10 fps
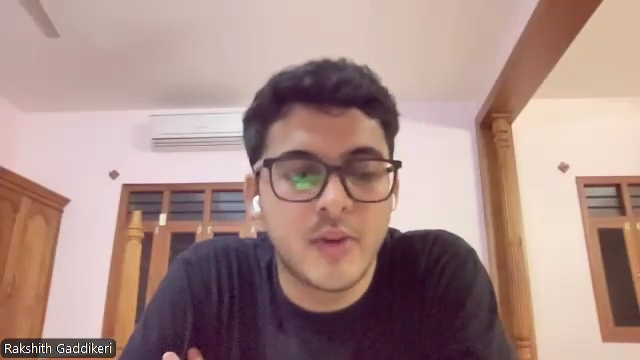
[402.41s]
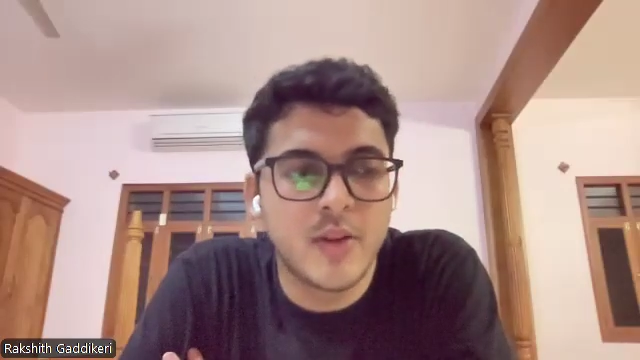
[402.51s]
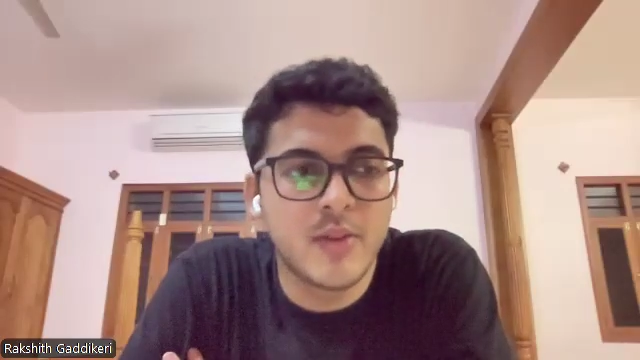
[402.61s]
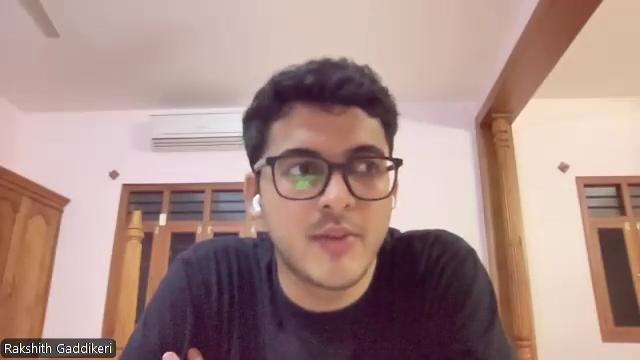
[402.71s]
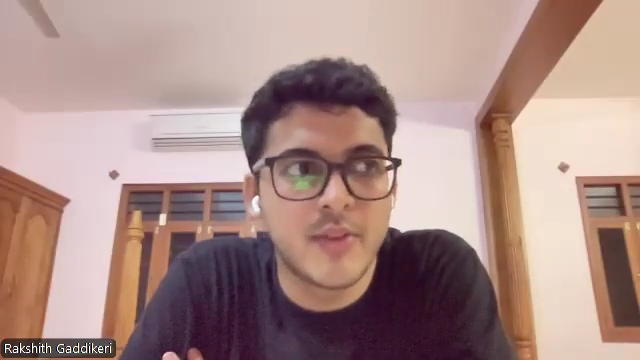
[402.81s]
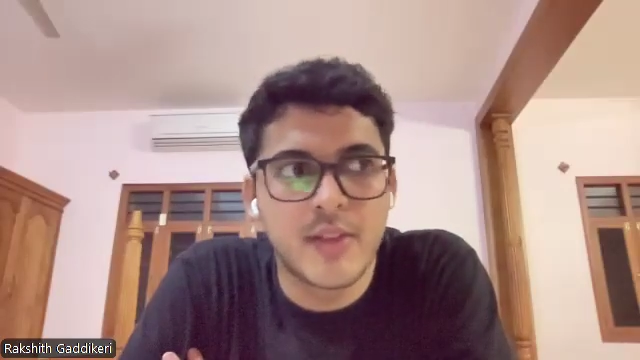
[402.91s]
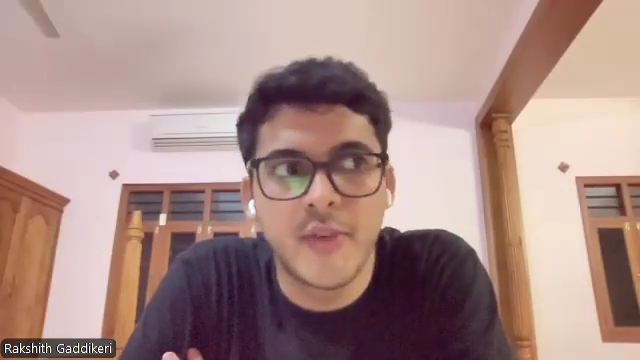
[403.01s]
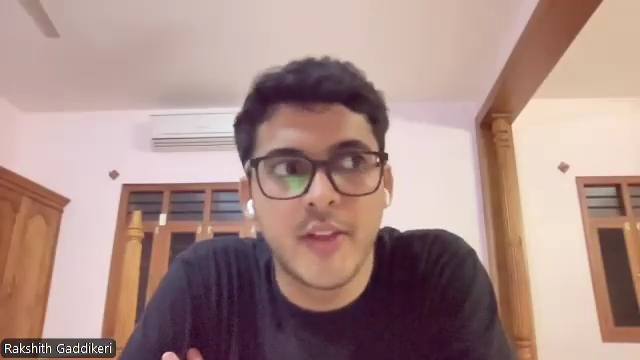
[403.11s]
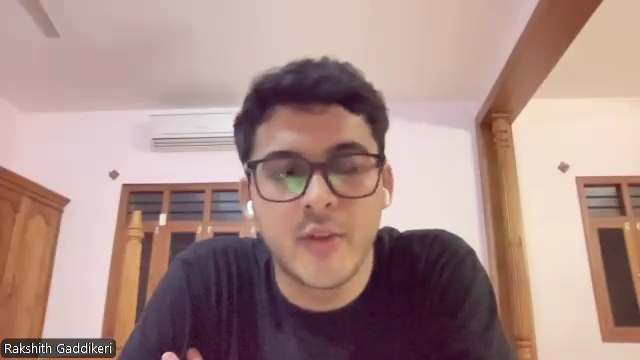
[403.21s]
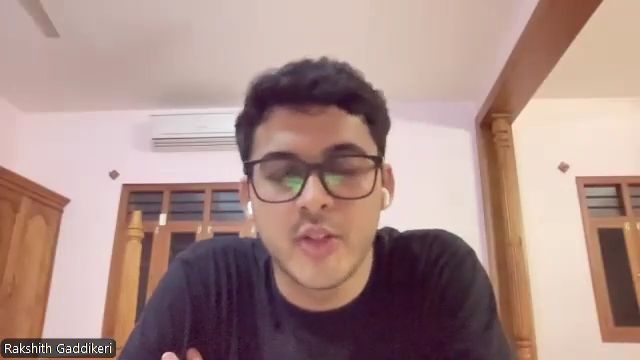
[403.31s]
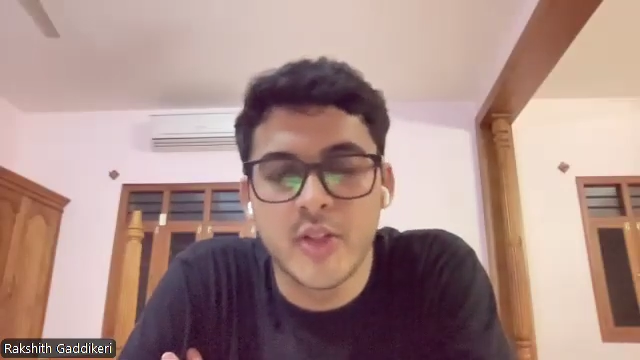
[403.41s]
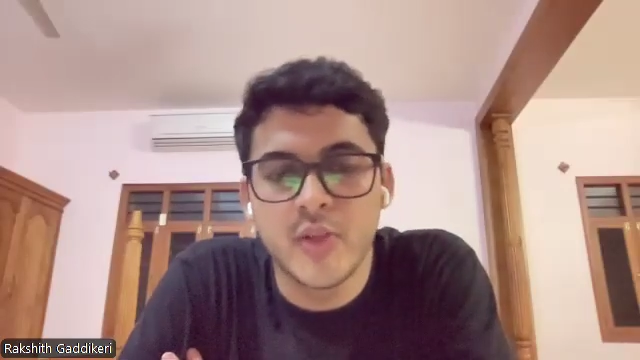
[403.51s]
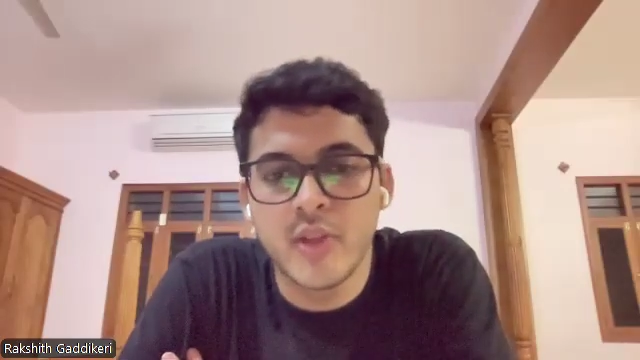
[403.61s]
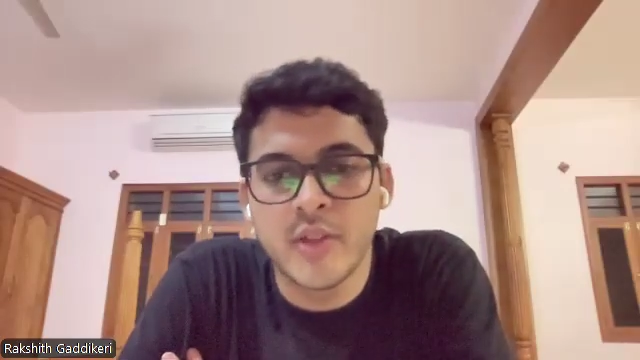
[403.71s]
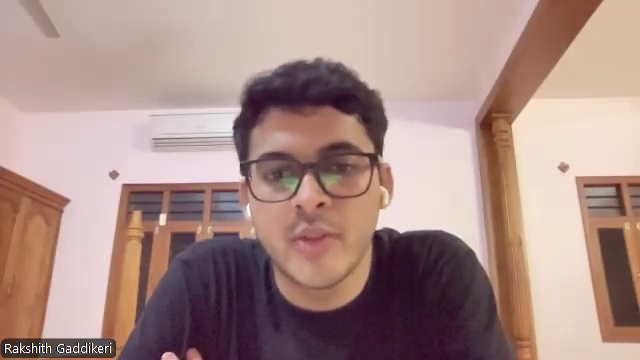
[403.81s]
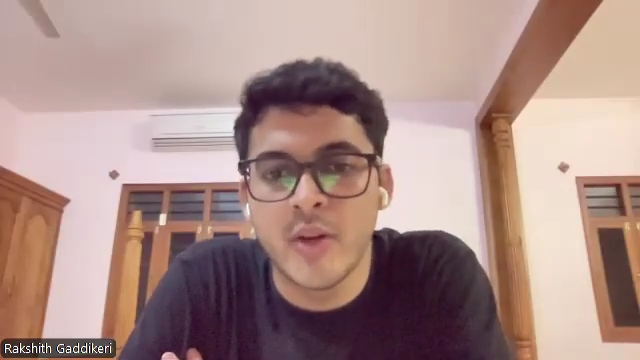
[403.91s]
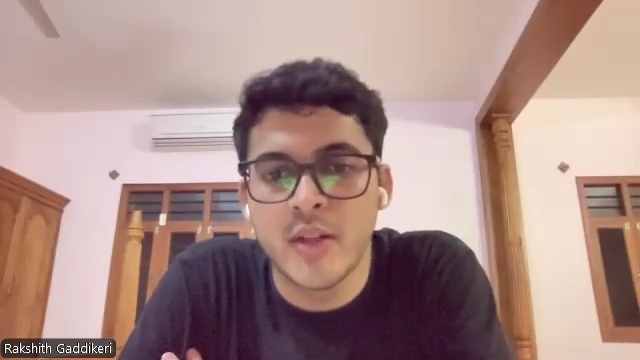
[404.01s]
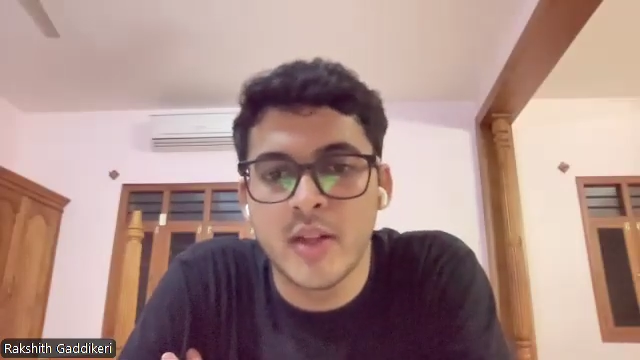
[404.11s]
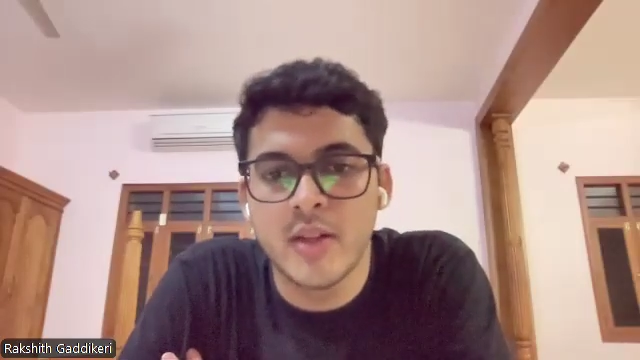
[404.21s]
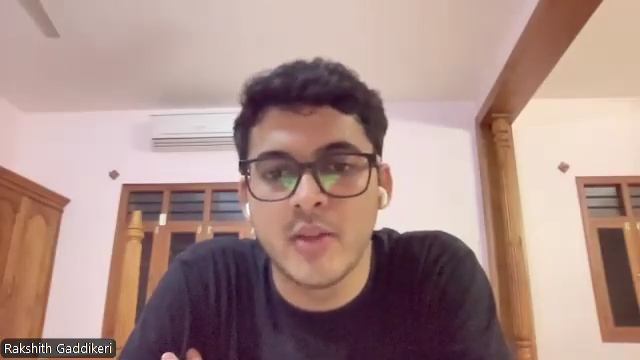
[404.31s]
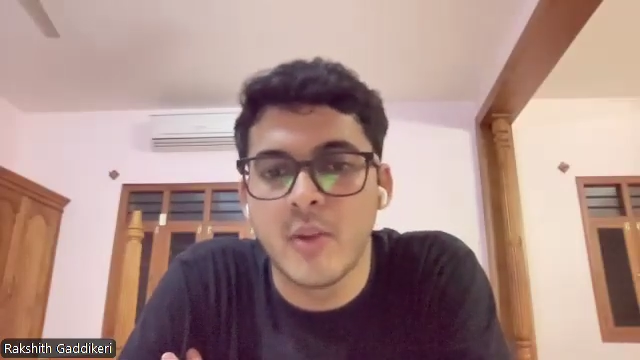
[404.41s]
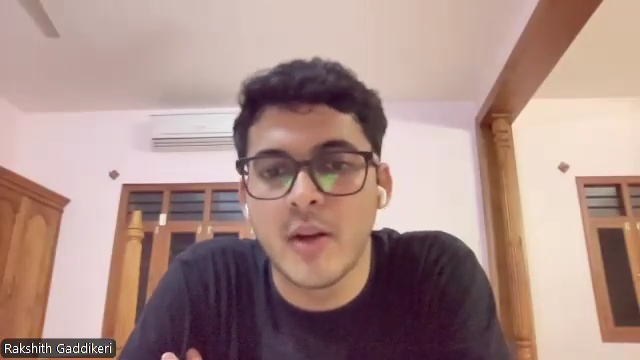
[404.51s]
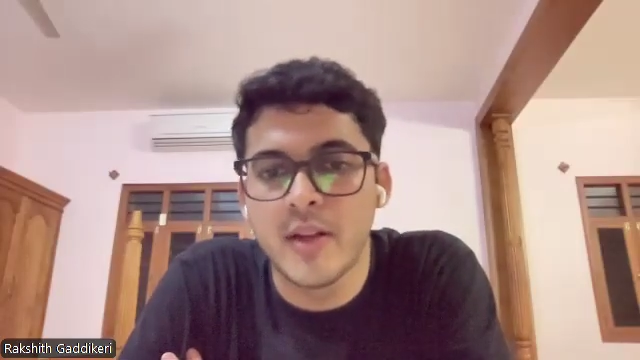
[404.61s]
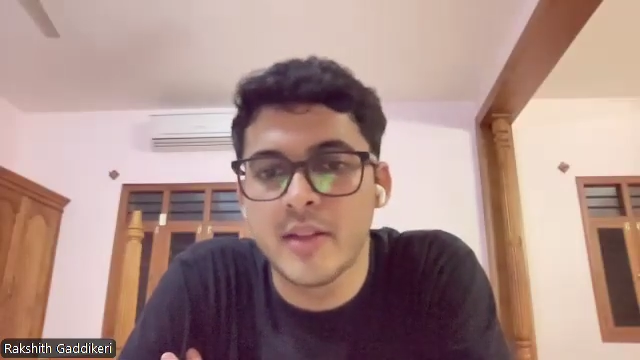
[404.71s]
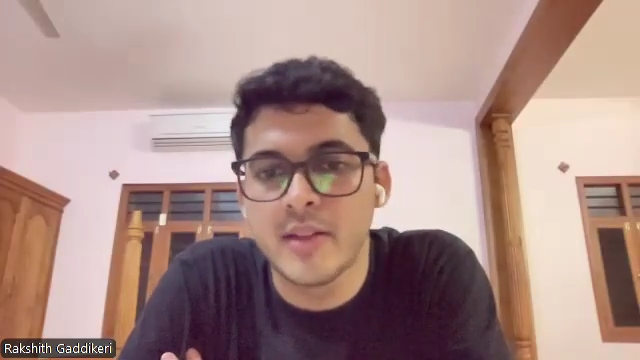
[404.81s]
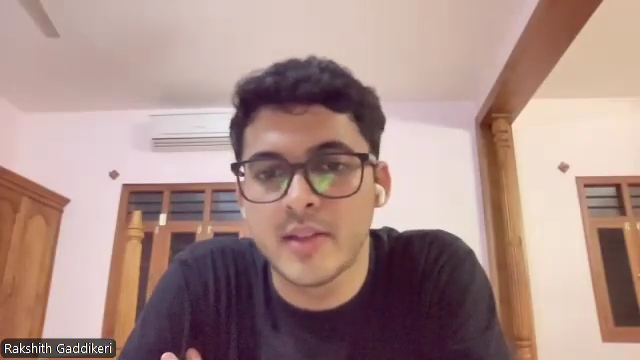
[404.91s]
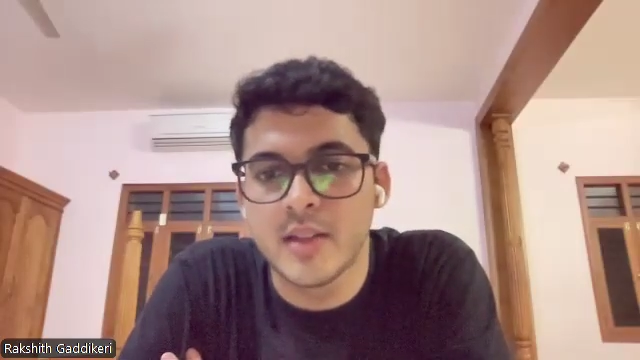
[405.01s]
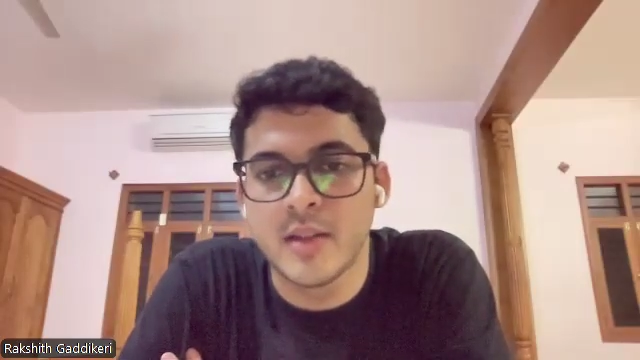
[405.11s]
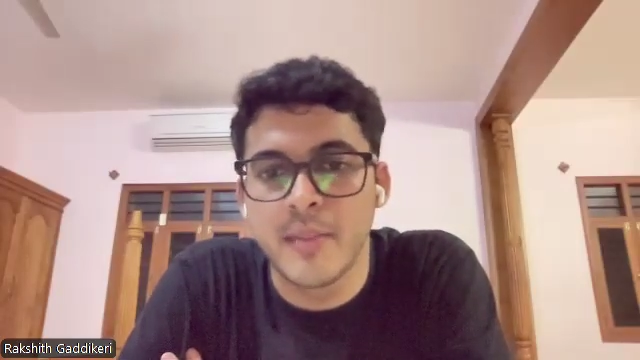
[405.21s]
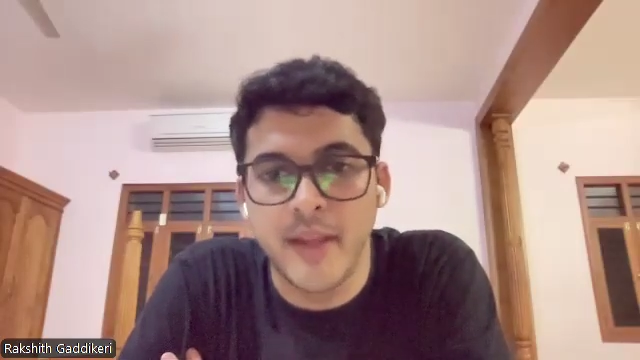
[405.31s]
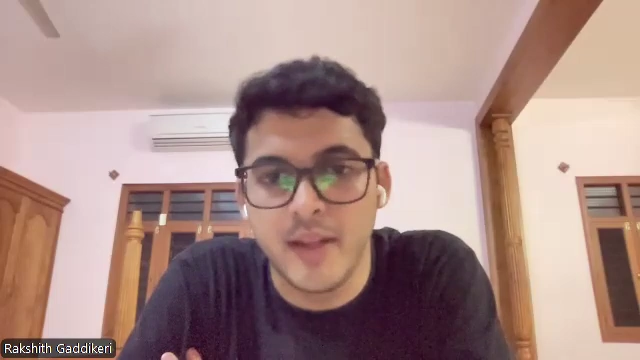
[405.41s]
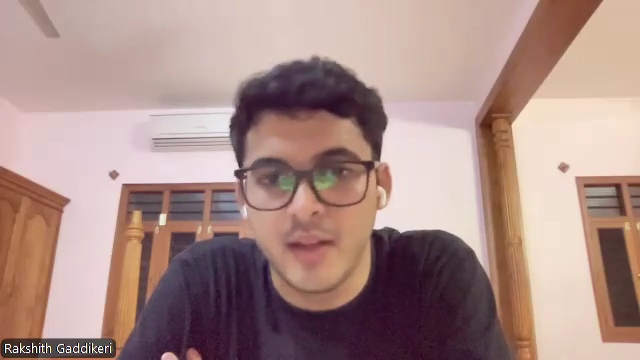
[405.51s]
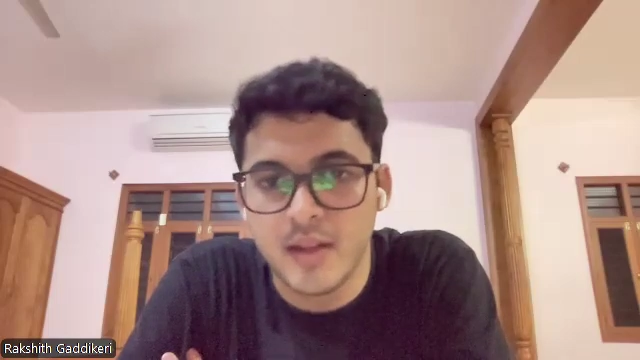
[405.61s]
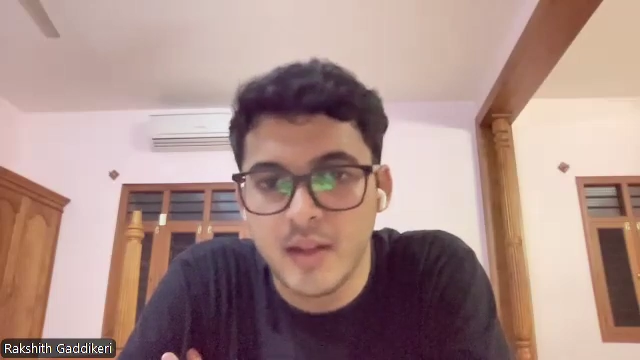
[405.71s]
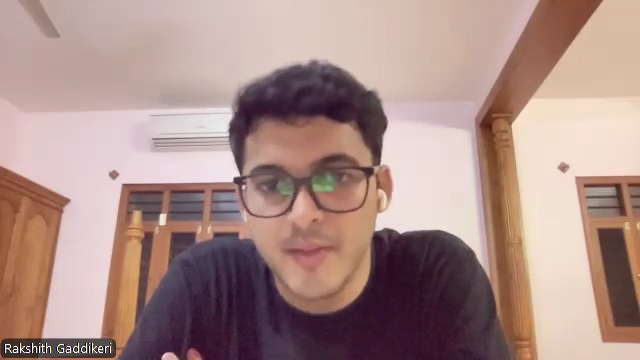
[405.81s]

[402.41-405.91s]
For the first question was what is the mean,